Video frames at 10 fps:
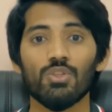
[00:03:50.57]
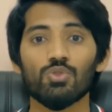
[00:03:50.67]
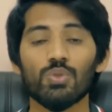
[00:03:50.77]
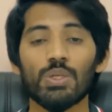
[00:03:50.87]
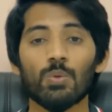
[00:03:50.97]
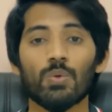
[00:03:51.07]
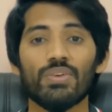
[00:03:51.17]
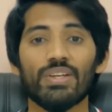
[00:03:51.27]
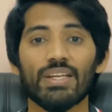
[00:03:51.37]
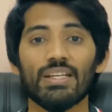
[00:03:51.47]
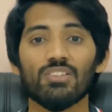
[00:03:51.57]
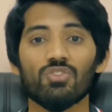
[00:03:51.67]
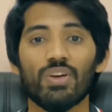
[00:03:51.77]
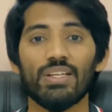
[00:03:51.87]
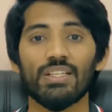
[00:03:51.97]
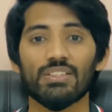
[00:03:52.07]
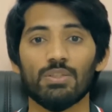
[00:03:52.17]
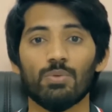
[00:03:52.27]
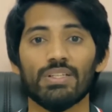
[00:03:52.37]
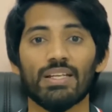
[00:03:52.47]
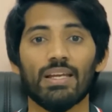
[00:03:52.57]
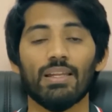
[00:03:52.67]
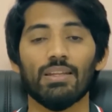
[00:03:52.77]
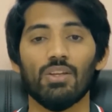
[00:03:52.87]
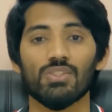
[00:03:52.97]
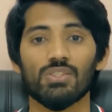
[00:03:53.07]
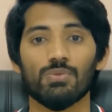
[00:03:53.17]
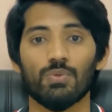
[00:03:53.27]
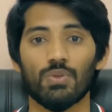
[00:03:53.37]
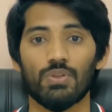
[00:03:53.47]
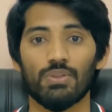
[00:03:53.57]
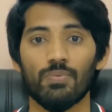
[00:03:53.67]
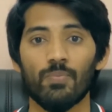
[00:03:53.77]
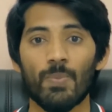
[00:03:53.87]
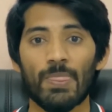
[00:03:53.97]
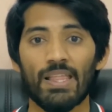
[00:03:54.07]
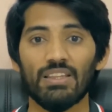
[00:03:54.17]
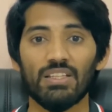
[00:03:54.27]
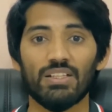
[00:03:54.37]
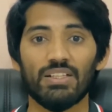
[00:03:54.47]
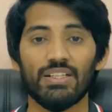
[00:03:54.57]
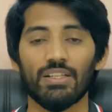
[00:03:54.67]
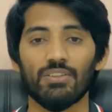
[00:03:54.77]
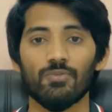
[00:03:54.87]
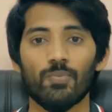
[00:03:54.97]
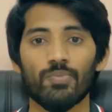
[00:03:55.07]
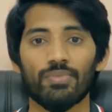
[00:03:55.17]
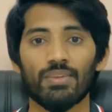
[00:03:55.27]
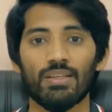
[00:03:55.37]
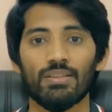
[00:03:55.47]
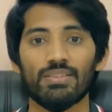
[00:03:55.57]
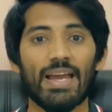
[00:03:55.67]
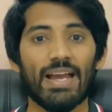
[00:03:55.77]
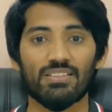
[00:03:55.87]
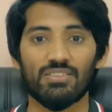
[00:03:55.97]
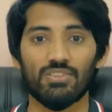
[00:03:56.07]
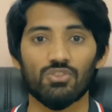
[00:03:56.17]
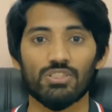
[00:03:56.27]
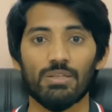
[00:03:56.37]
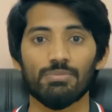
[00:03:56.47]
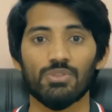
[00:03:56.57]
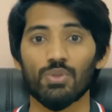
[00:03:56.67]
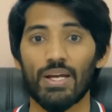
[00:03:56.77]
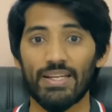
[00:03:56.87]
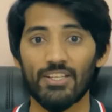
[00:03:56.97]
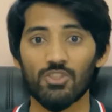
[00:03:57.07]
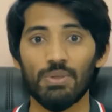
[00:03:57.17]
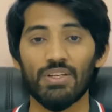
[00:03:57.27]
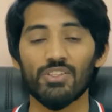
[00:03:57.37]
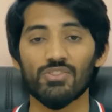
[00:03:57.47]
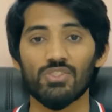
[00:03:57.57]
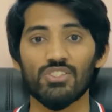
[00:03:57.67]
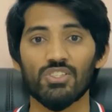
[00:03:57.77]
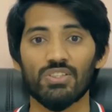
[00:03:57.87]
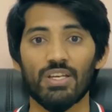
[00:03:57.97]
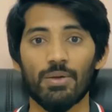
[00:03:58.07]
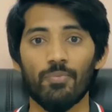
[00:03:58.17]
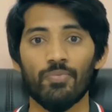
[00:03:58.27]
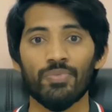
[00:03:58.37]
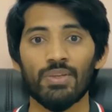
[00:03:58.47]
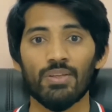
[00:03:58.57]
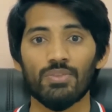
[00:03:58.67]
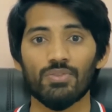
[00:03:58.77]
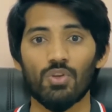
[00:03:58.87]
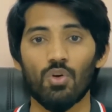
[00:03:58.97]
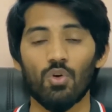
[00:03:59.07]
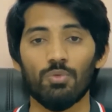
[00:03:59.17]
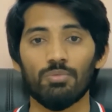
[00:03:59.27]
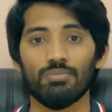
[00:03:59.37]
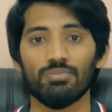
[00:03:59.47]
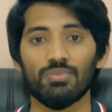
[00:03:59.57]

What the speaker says: So they were taking training, they were taking classes for learning the accent or something. So I had experience teaching them on